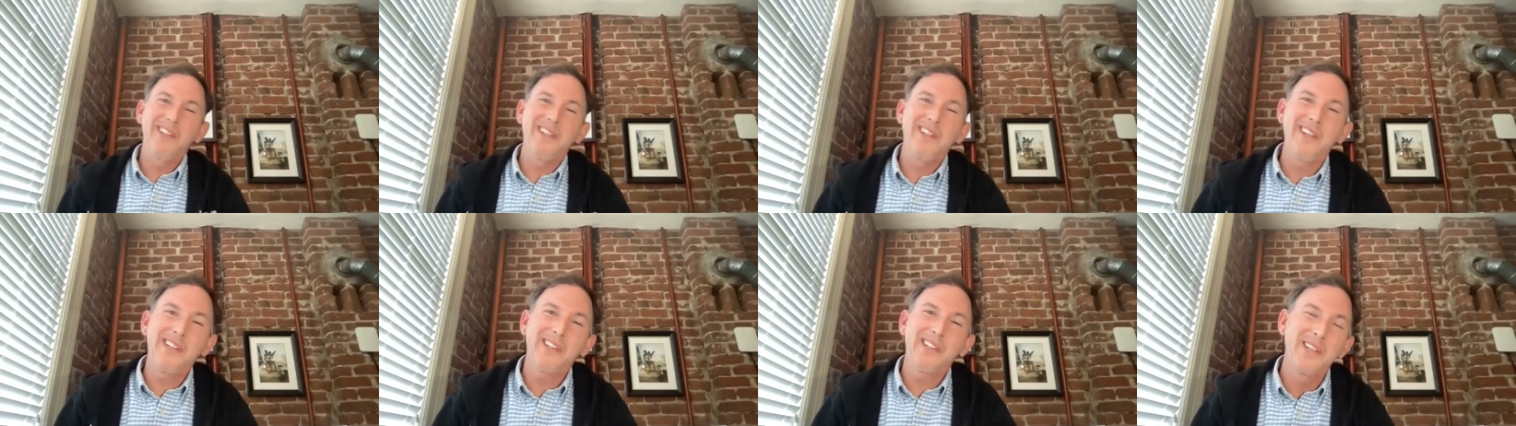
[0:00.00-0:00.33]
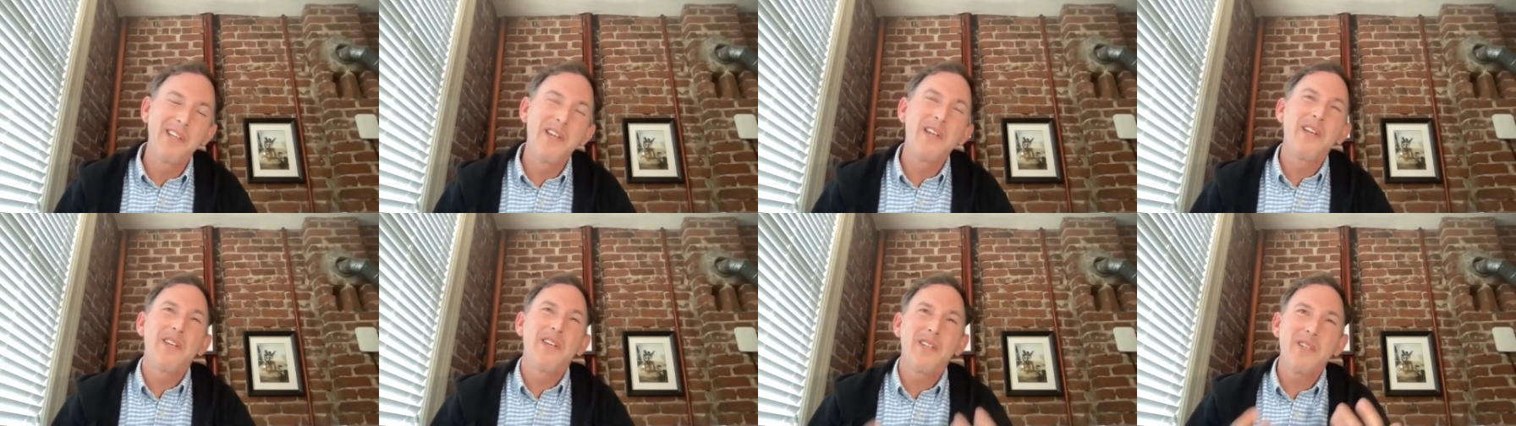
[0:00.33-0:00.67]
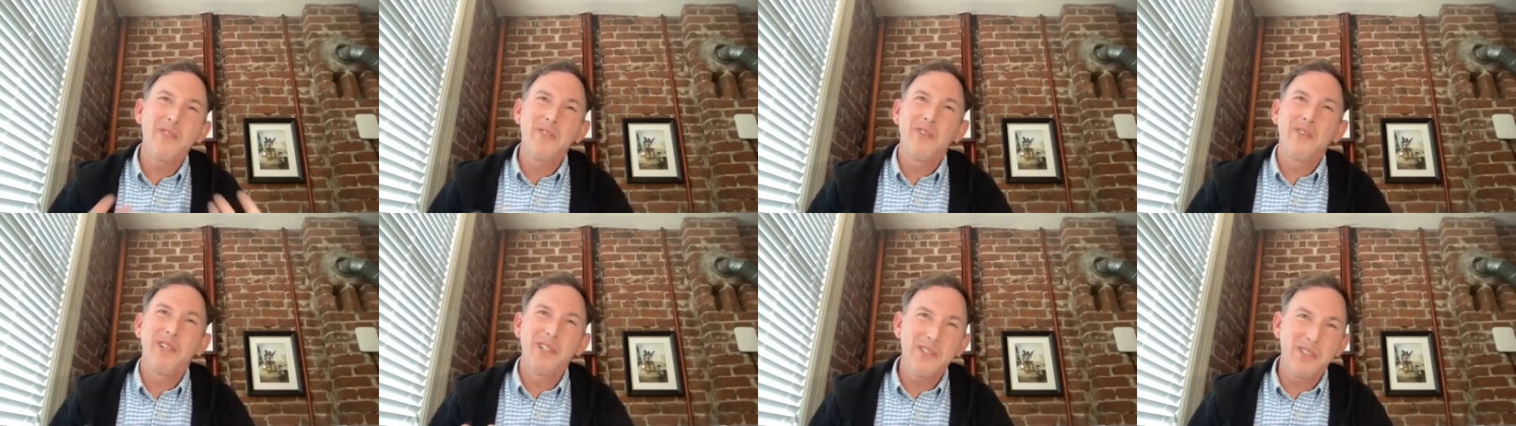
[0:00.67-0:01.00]
Like
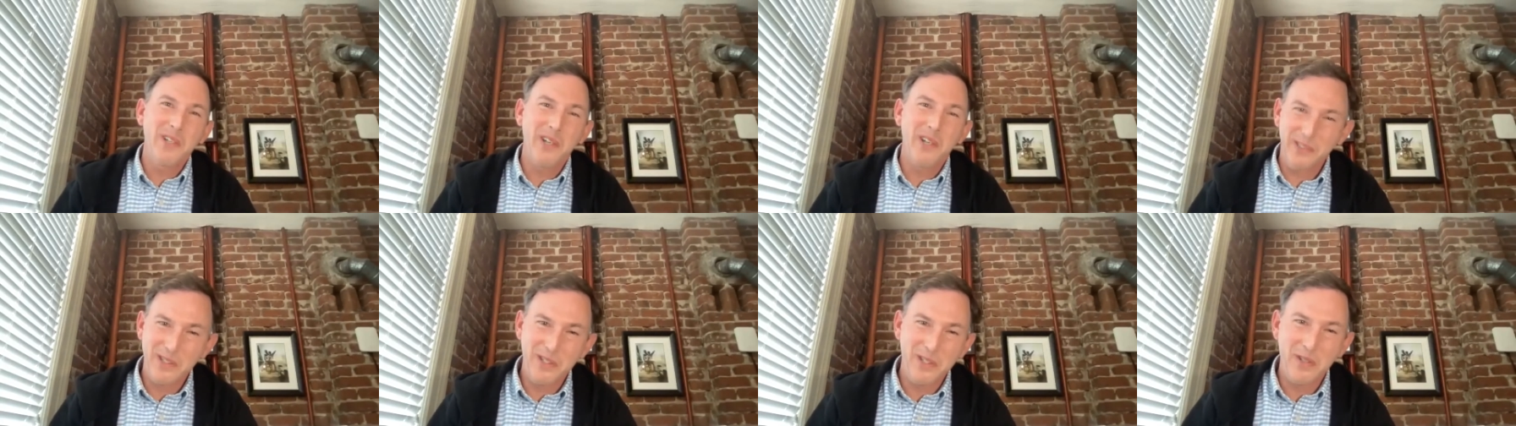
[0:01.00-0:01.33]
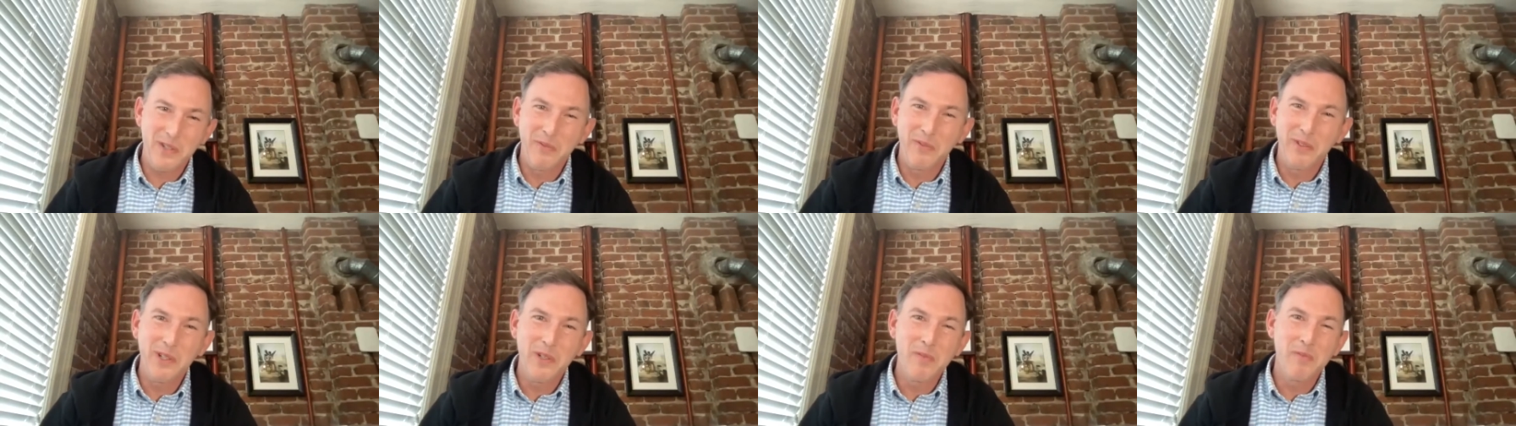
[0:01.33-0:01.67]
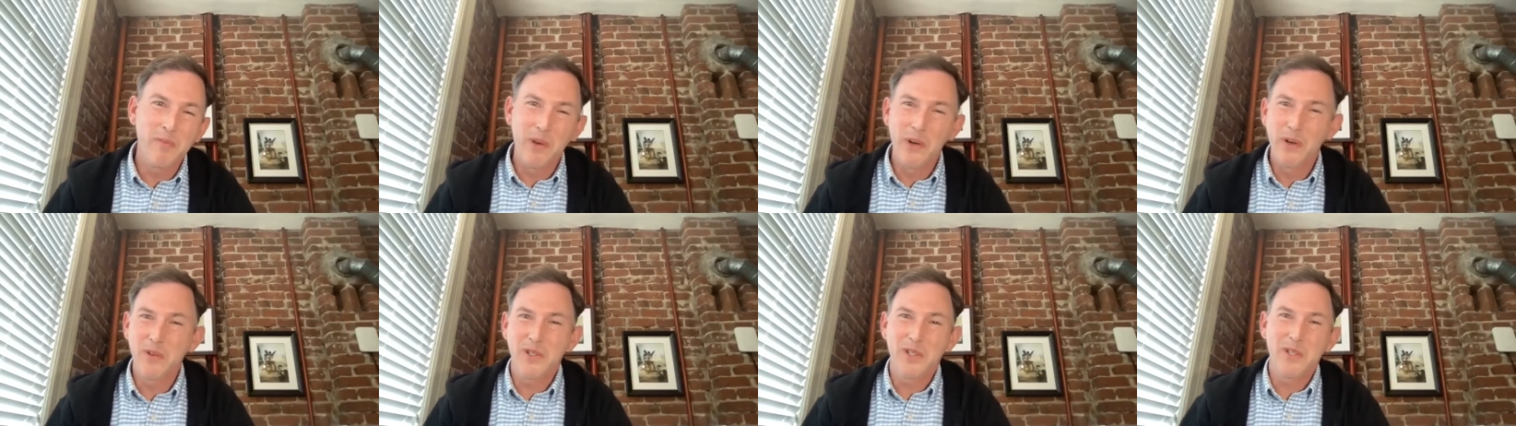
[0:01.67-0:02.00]
you want to talk to someone
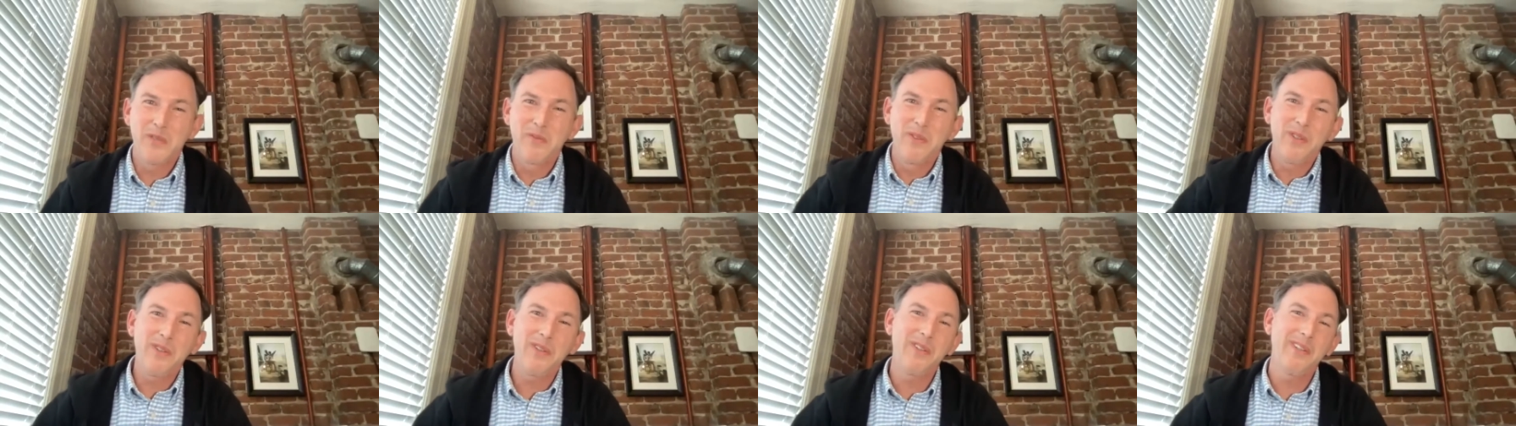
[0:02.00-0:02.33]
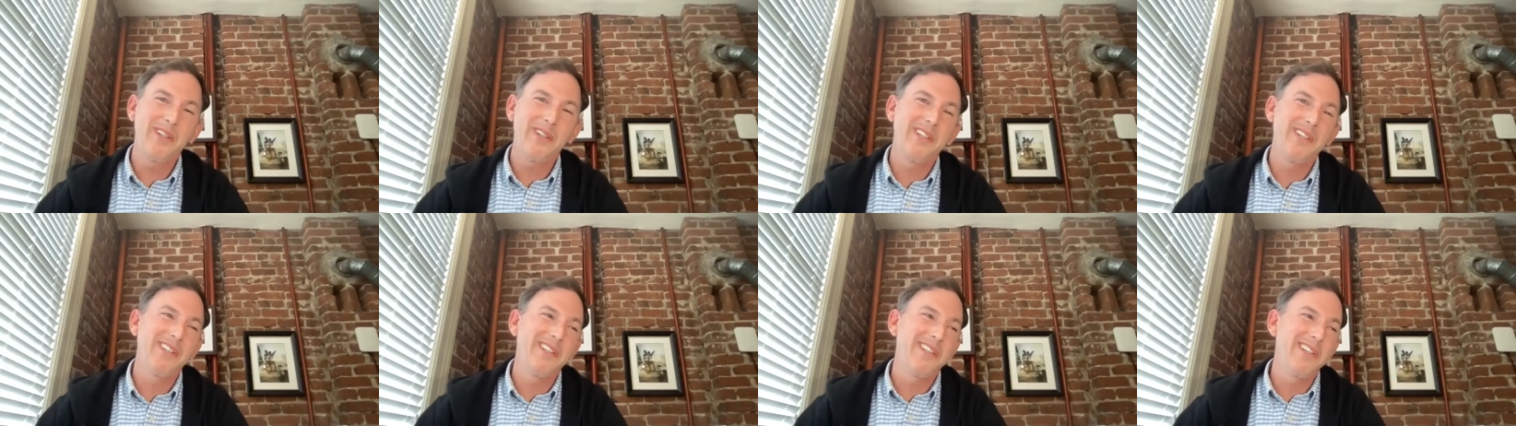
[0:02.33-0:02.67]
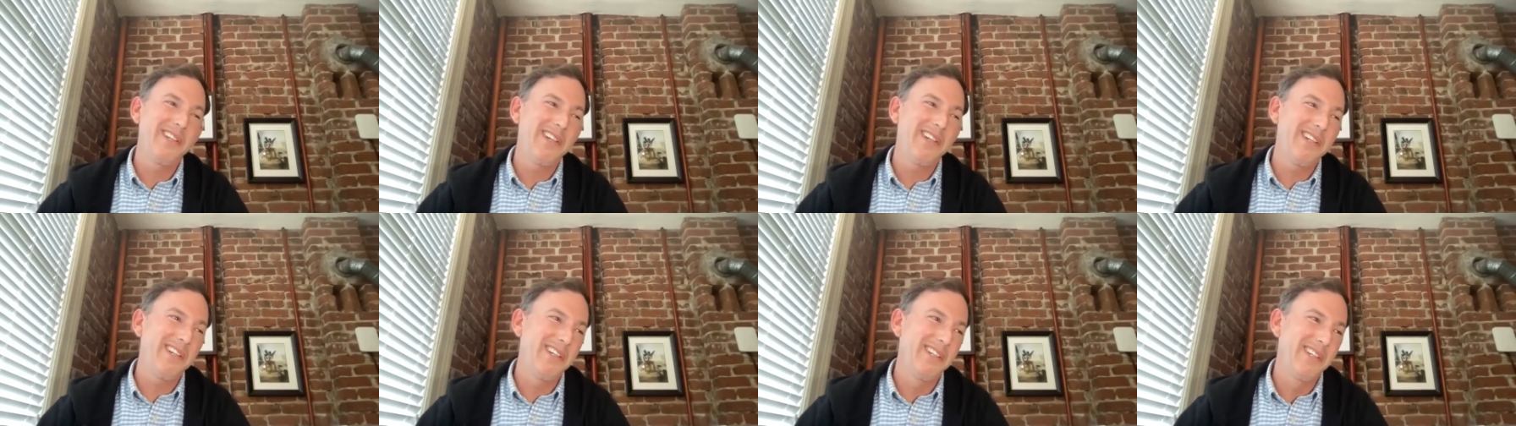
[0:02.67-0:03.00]
approachable. And
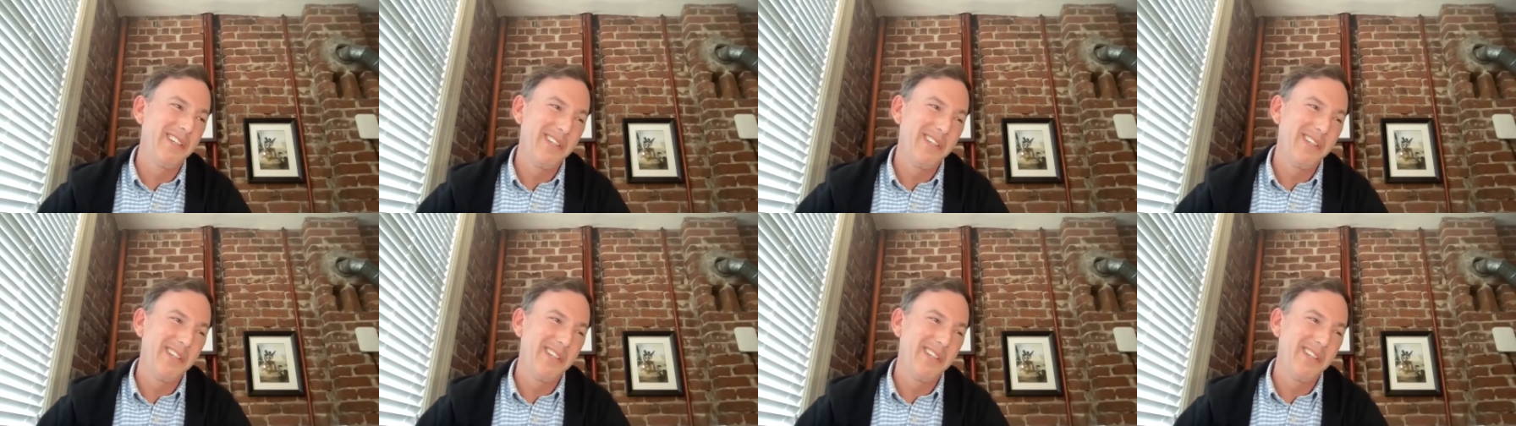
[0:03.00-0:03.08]
uh,